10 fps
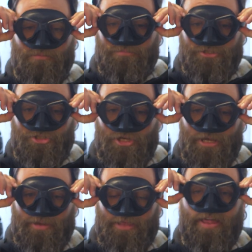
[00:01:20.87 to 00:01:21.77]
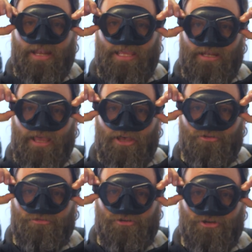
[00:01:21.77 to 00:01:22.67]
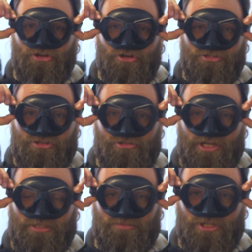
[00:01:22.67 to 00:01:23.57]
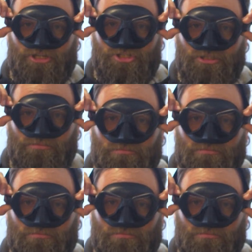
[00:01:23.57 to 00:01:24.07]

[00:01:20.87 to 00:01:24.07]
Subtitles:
push it up, and then inhale through your nose to create some suction.